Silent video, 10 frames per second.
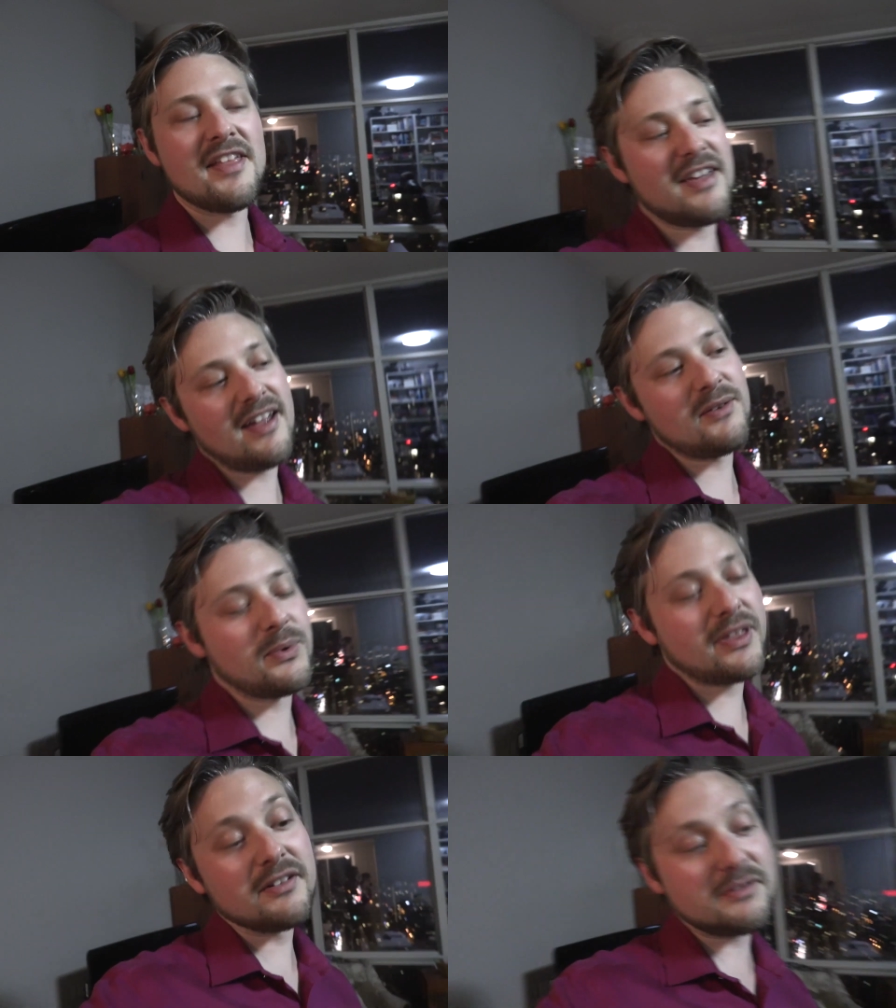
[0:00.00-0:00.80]
And then
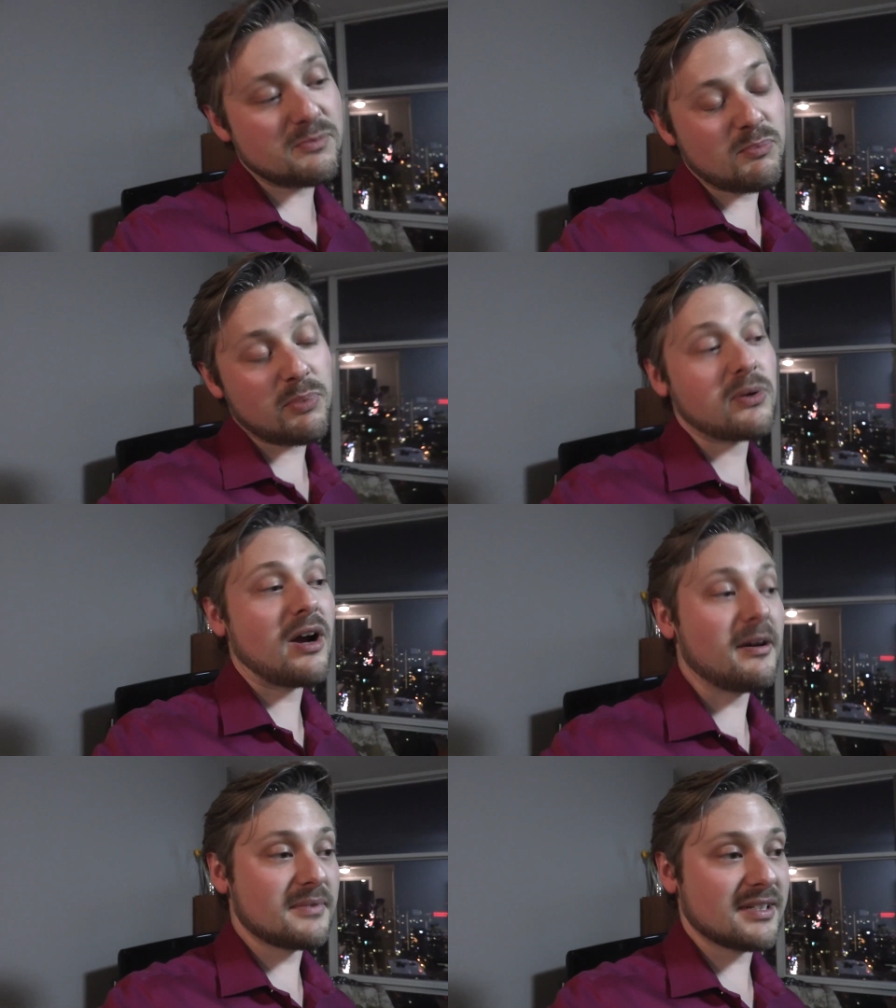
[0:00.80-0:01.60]
without
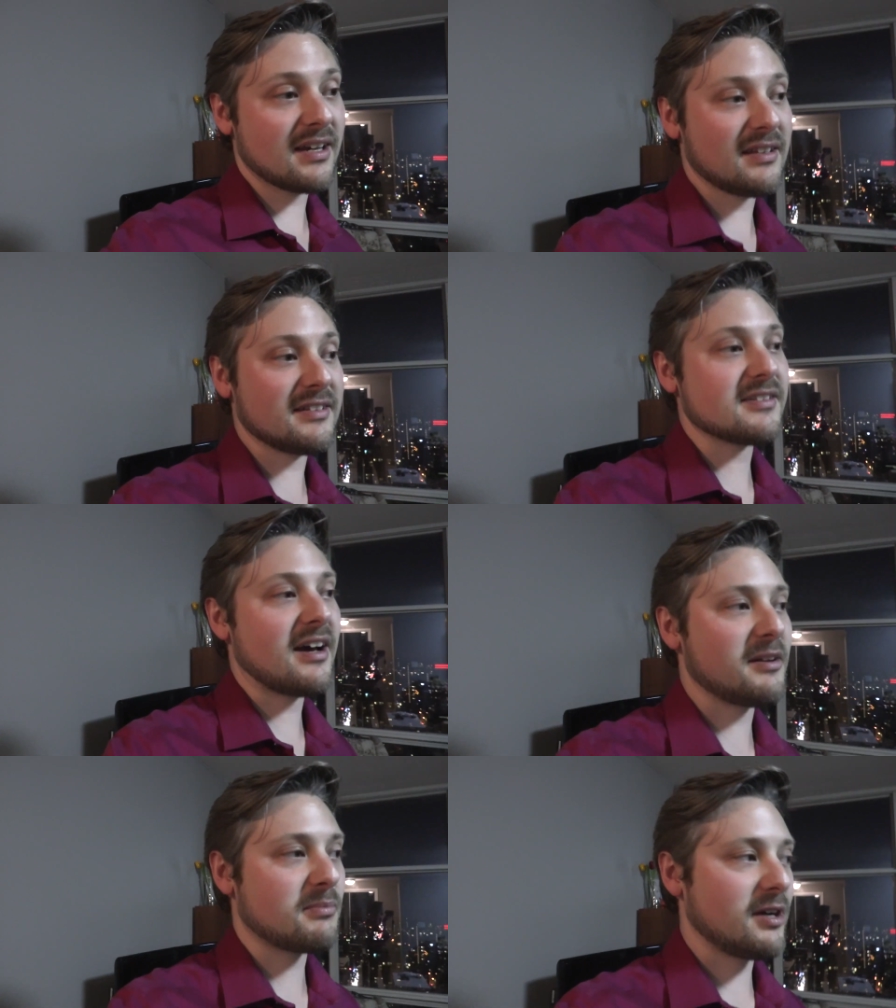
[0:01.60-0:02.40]
prompting, at least
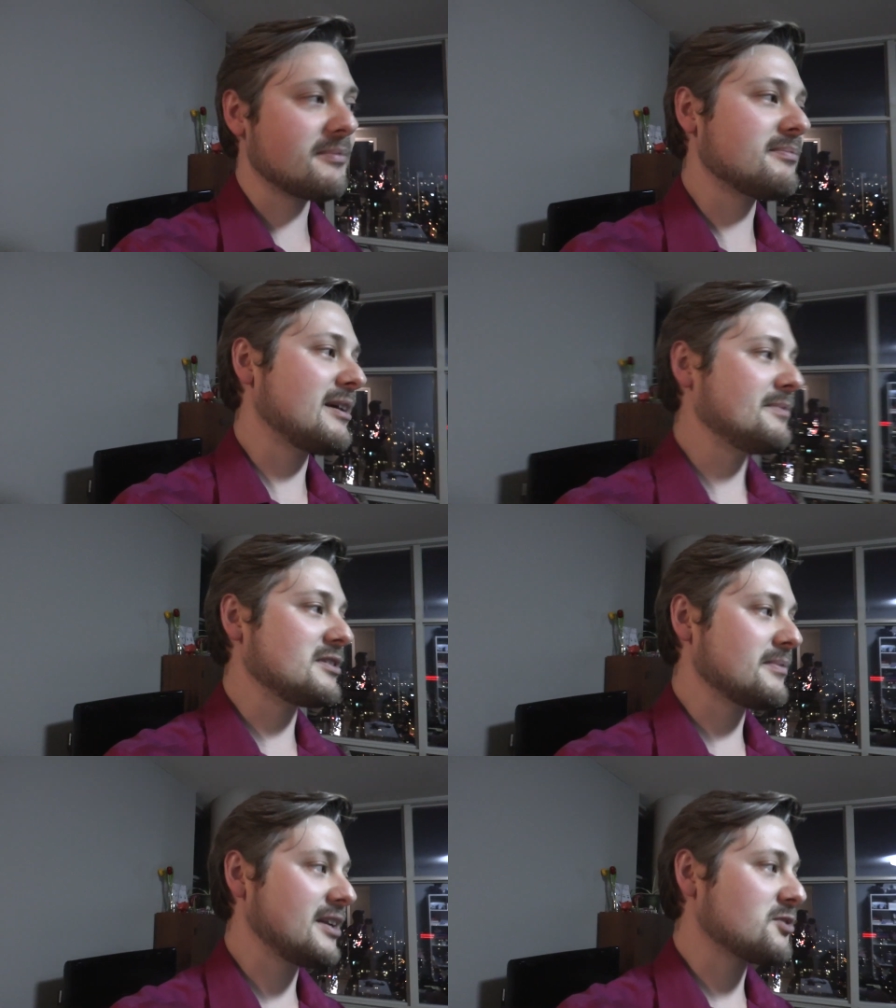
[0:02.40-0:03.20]
I didn't prompt, maybe
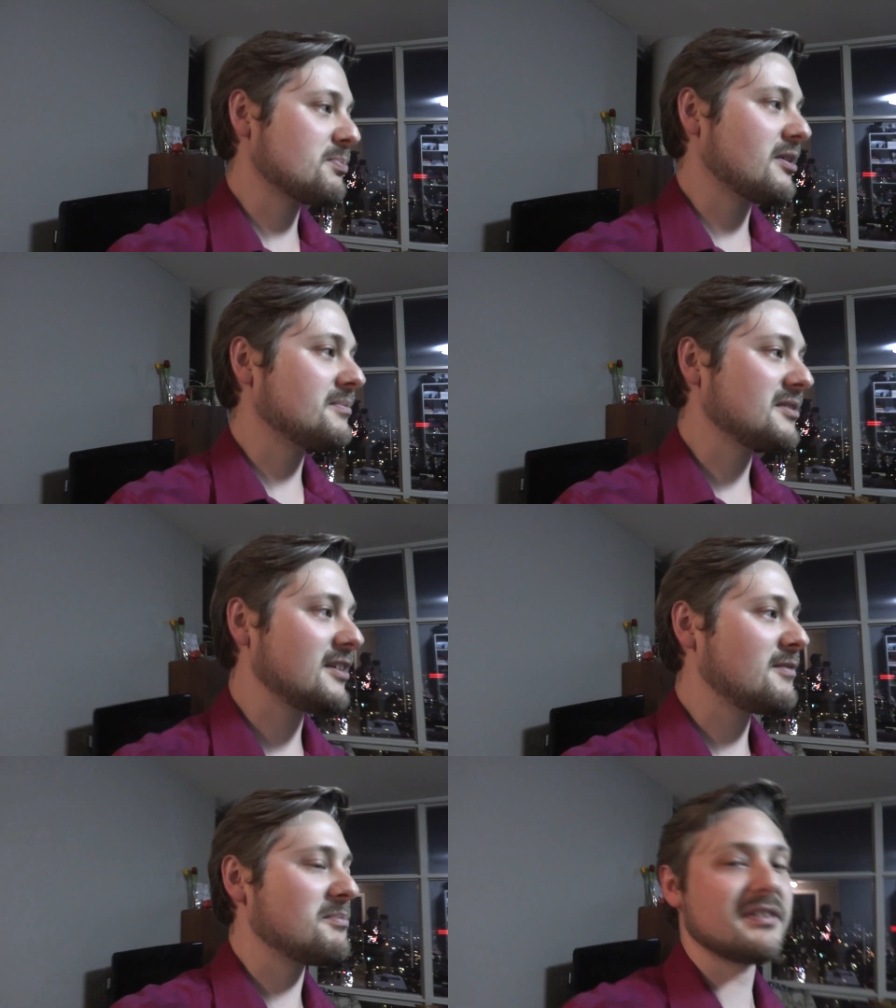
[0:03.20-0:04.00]
someone else prompted
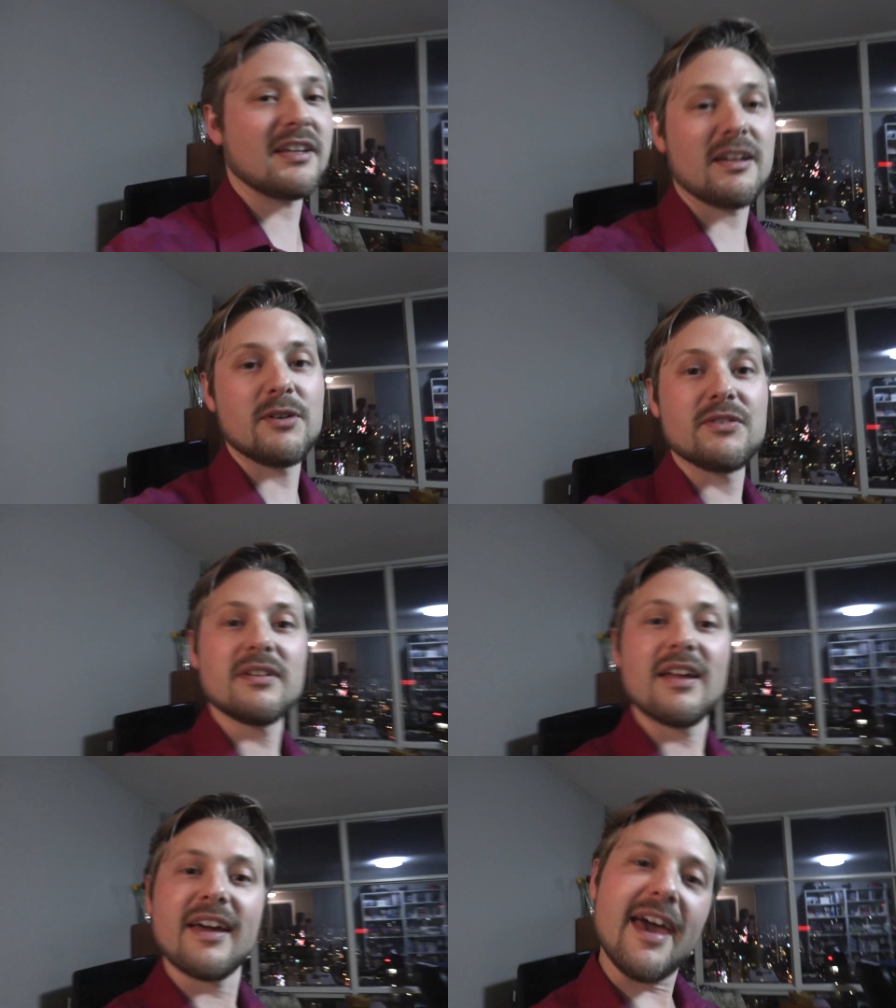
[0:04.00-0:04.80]
them, but they came over and they're
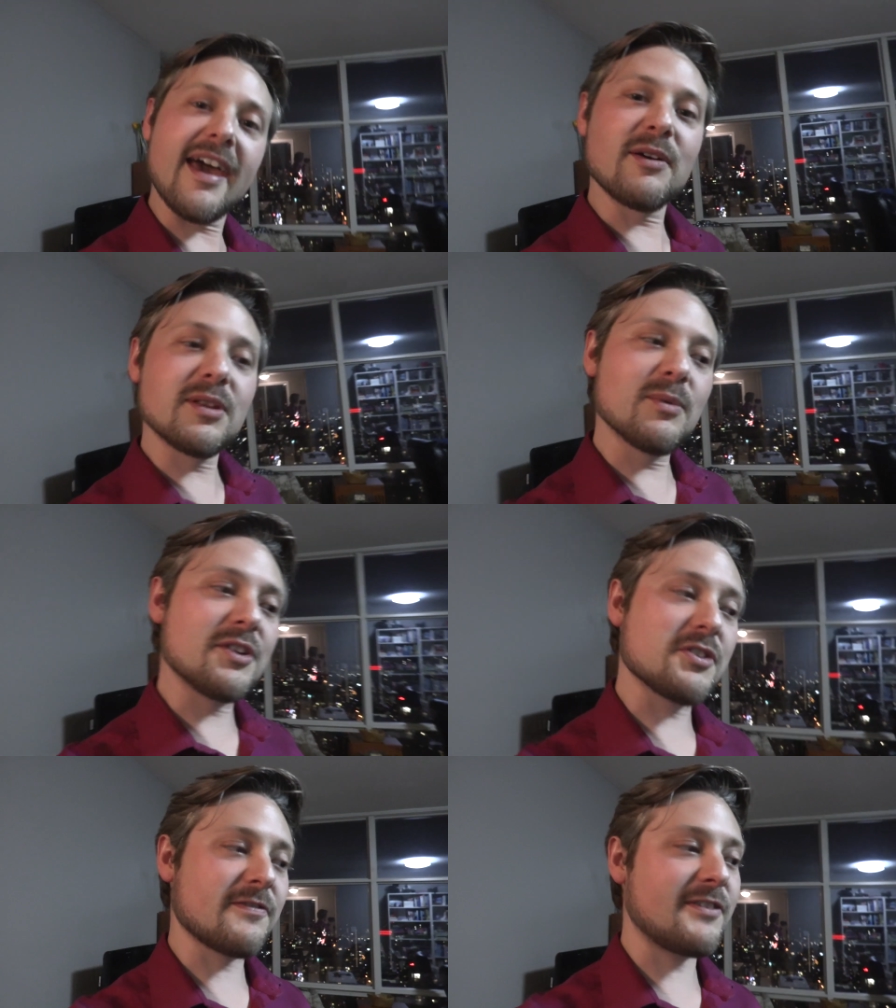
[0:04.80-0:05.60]
like, hey, I really
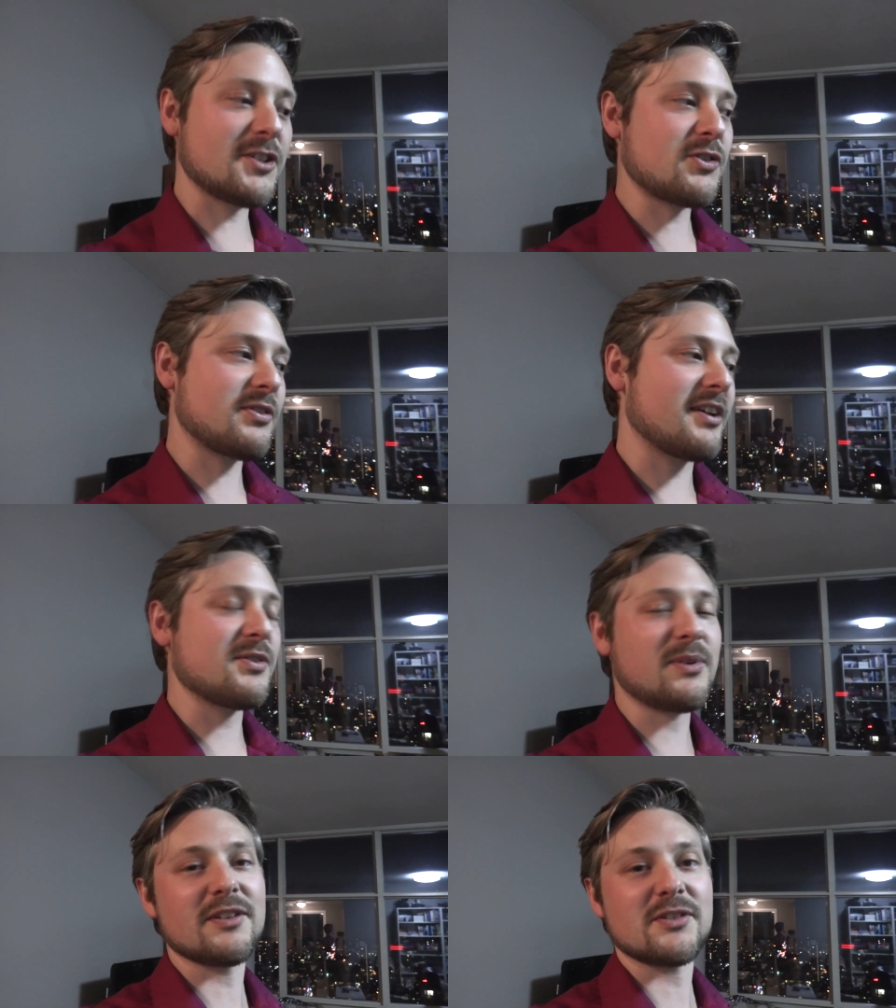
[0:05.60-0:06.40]
want your fish tray. Do
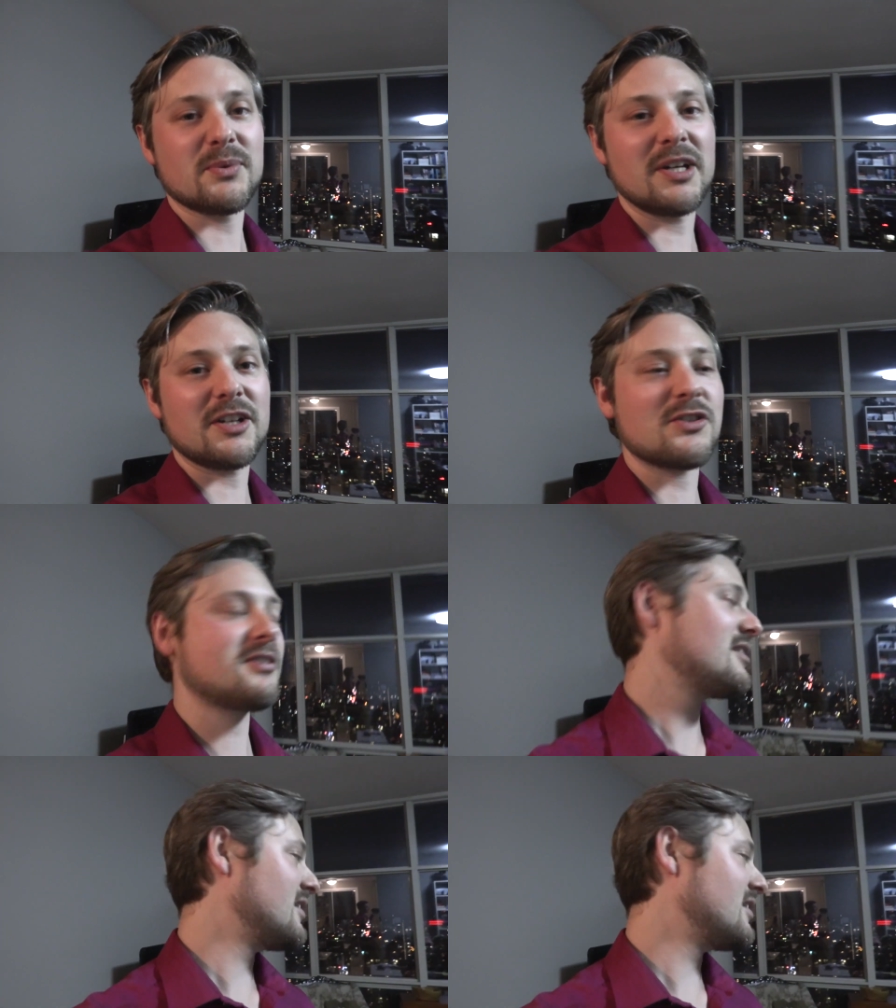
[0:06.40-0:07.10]
you want to switch?